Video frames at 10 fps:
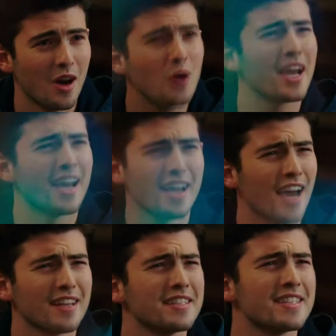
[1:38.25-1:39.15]
Okay,
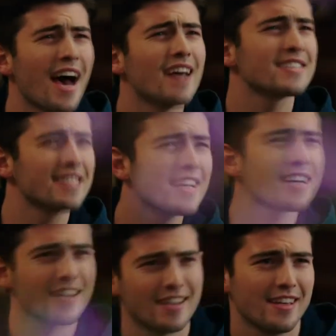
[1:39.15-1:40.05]
Atlantastic.
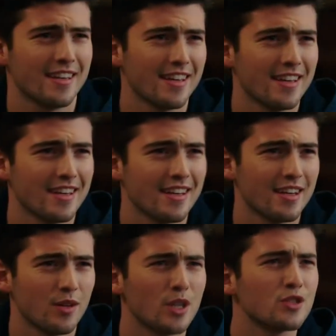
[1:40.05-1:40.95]

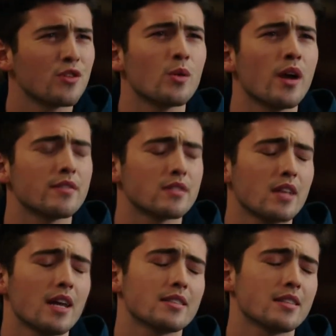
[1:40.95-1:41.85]
Why'd you run away after
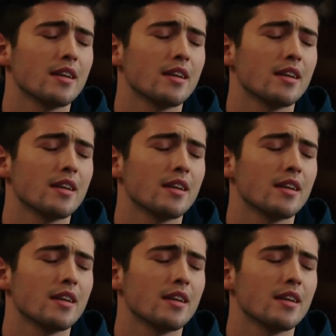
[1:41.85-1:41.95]
class